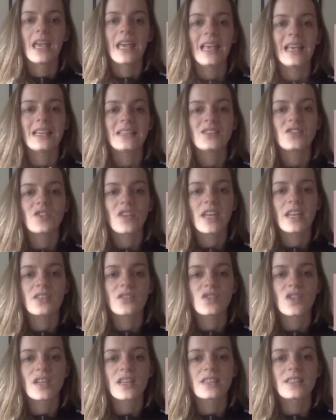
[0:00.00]

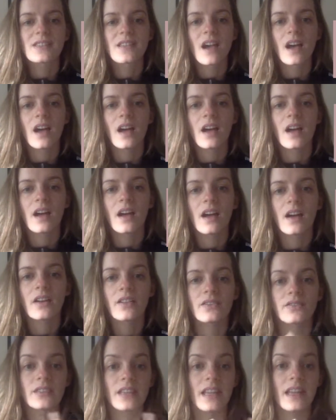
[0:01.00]
Exchanges
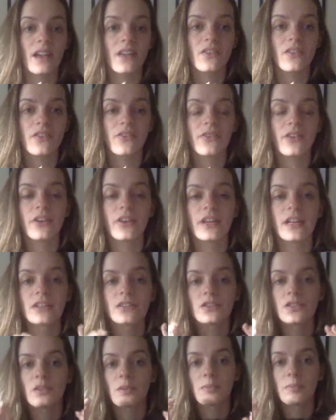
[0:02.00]
are referring
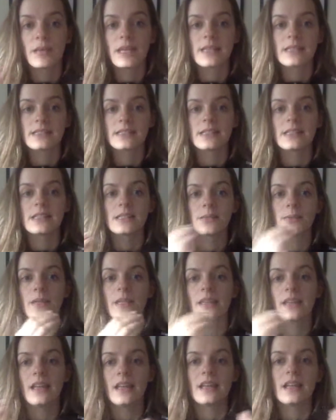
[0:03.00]
to the pieces
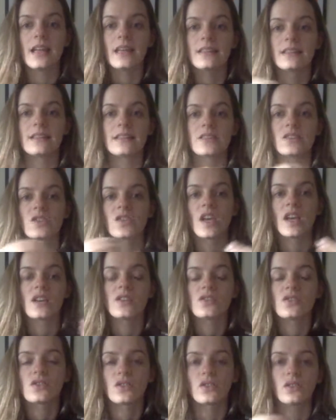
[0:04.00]
when they get
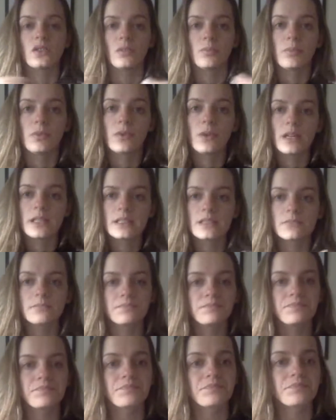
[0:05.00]
exchanged on the board.
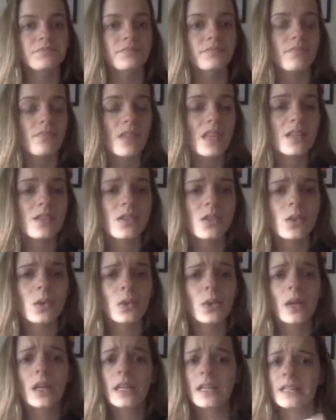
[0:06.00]

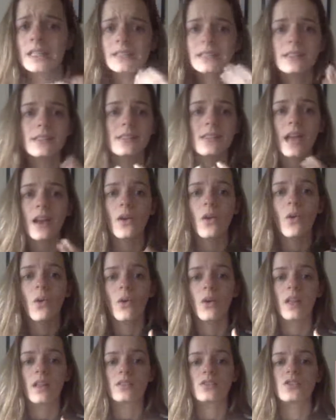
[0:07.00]
So these are
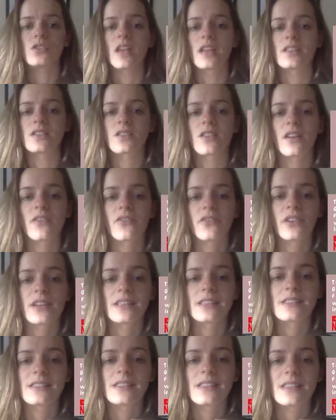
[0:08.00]
all chess
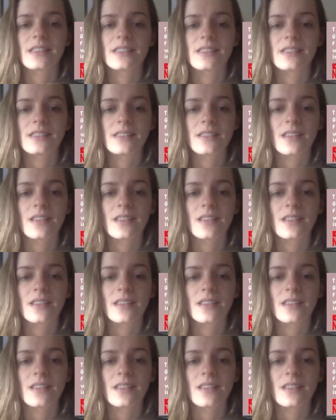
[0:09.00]
references